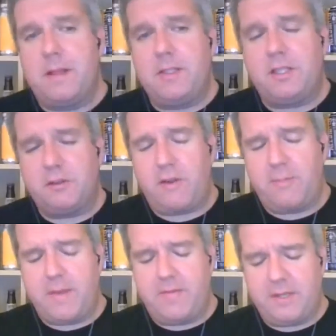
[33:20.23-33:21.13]
Manchester
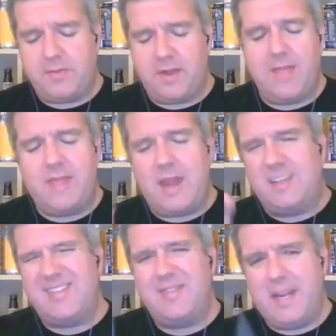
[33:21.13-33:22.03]
Craft Beer Festival, and then
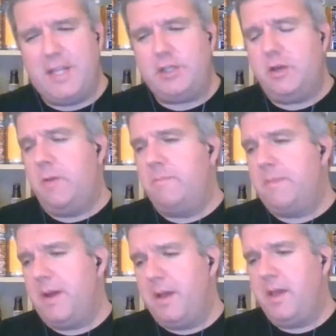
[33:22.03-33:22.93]
I'll finish
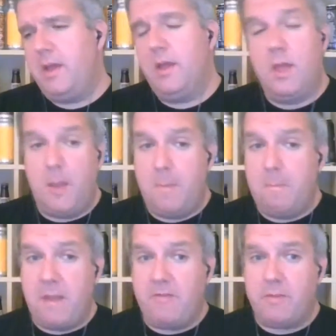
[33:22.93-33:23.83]
on my
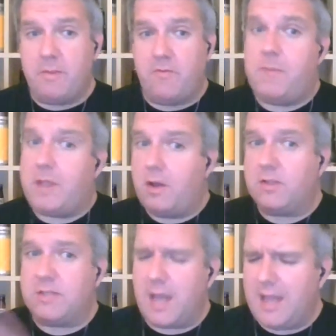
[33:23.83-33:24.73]
beer of the month
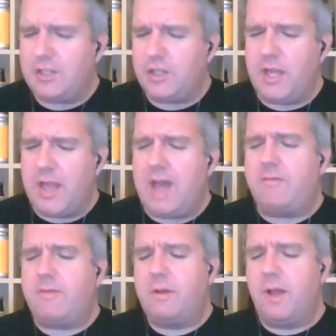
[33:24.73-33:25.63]
because I actually
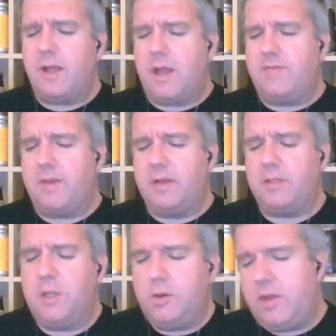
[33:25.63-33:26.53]
have account of it.
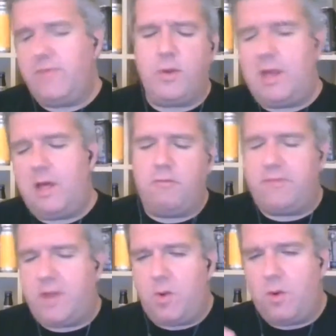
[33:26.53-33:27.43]
to do give you a little
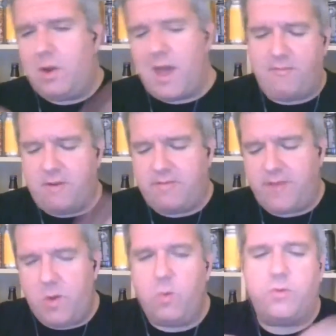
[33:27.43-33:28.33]
review, live
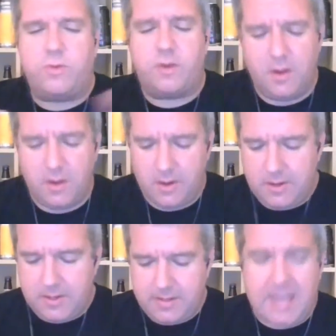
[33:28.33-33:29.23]
reviews.
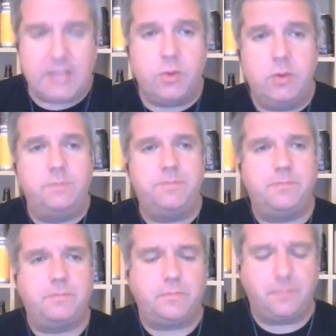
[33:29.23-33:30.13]
Next one,
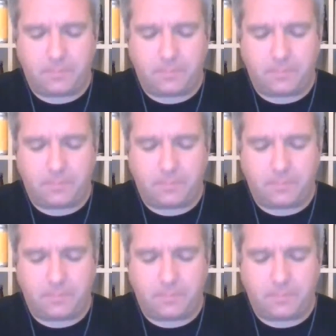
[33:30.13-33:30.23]
I'm